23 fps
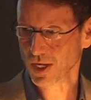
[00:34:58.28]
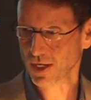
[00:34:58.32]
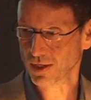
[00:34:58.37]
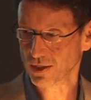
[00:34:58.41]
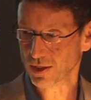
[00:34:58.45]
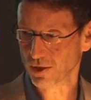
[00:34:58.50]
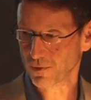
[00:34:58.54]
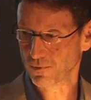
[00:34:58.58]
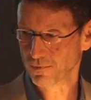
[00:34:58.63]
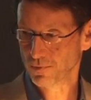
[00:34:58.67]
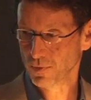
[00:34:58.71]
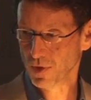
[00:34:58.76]

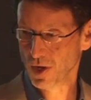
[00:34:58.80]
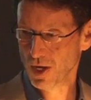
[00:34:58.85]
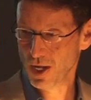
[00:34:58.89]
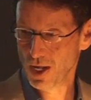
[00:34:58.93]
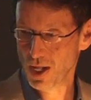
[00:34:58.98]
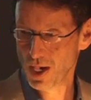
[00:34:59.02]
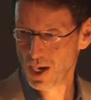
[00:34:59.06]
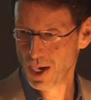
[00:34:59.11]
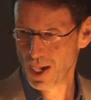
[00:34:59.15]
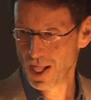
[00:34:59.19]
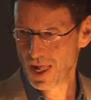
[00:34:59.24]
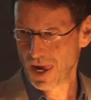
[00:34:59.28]
So
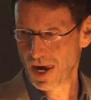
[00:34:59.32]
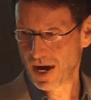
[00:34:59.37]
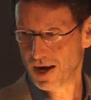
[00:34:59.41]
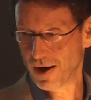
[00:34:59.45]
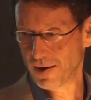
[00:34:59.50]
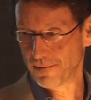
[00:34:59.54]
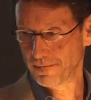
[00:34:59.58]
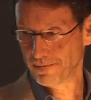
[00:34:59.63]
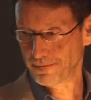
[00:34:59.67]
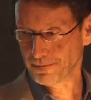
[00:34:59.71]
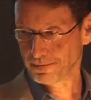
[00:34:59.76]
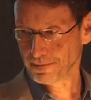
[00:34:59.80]

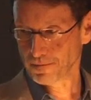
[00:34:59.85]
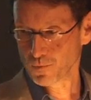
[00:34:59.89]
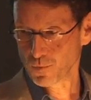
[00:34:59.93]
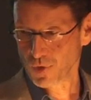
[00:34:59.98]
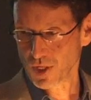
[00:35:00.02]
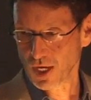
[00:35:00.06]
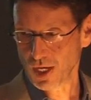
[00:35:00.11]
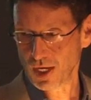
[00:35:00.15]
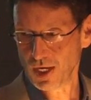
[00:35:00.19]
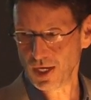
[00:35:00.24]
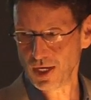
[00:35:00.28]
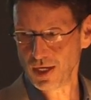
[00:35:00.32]
um,
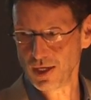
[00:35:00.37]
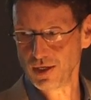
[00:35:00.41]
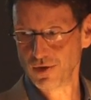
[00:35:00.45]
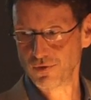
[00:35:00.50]
he